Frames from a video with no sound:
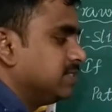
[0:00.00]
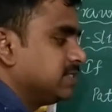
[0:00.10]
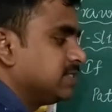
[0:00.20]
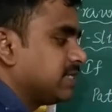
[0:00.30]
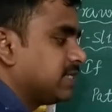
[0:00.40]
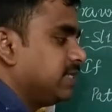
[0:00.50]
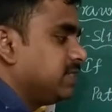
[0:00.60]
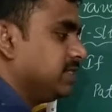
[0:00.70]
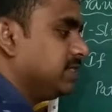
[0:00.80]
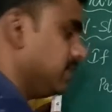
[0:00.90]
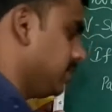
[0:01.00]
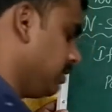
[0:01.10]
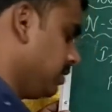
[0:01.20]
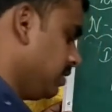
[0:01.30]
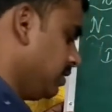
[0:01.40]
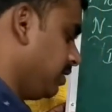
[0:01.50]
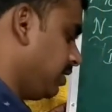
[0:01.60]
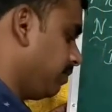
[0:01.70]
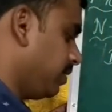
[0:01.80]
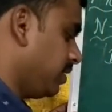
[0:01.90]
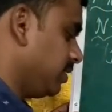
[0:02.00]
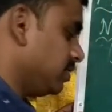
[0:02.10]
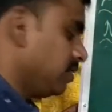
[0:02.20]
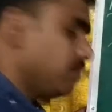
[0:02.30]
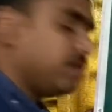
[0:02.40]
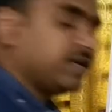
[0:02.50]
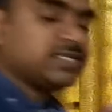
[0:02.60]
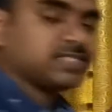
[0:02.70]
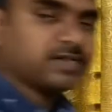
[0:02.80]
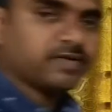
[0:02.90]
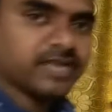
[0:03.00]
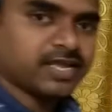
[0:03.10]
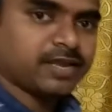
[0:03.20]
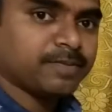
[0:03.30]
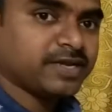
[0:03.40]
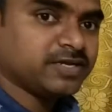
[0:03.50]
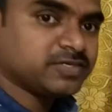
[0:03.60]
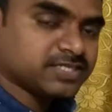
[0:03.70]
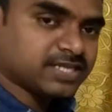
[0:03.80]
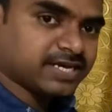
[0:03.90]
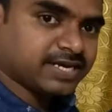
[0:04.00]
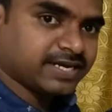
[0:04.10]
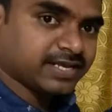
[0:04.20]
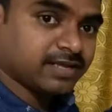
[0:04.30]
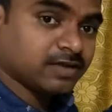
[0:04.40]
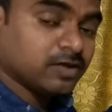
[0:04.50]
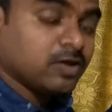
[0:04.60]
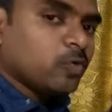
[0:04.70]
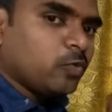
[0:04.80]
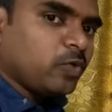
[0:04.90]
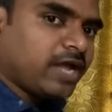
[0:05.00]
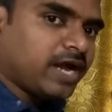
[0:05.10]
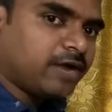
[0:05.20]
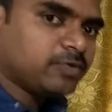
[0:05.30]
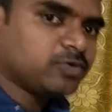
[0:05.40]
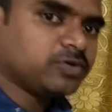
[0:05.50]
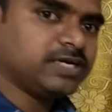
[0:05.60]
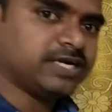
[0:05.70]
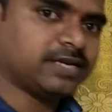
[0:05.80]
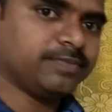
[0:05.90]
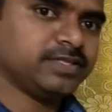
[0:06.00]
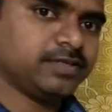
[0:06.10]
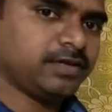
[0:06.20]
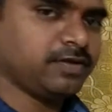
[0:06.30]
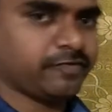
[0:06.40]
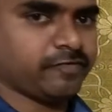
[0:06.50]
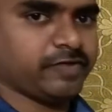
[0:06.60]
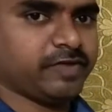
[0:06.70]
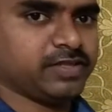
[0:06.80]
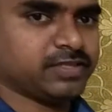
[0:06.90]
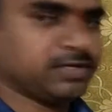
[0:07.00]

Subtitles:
sine theta. That implies, what is our aim by using the grating? We have to determine the wavelength